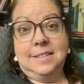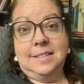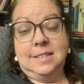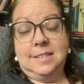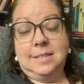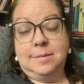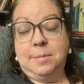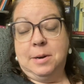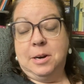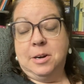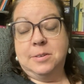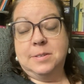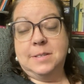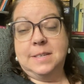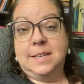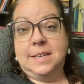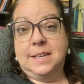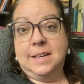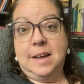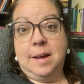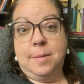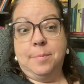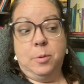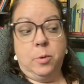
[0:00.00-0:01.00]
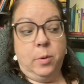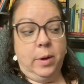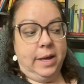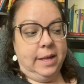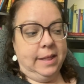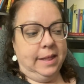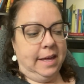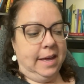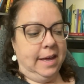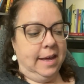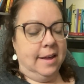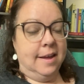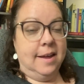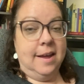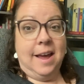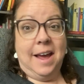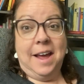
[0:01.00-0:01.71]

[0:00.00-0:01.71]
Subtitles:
tomorrow's going to come quickly.